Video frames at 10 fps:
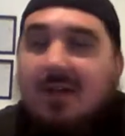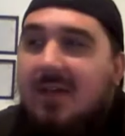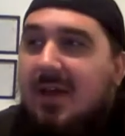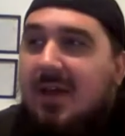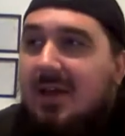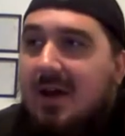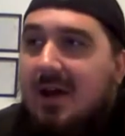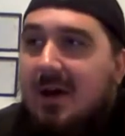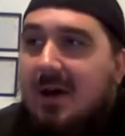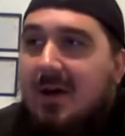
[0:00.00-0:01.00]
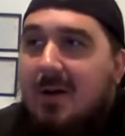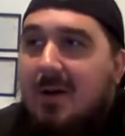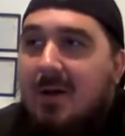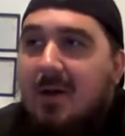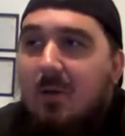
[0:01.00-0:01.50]
And then uh,
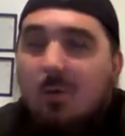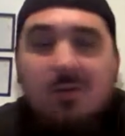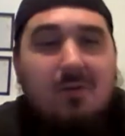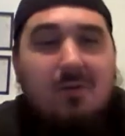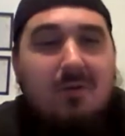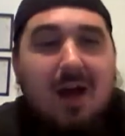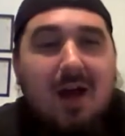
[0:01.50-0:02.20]
what's her?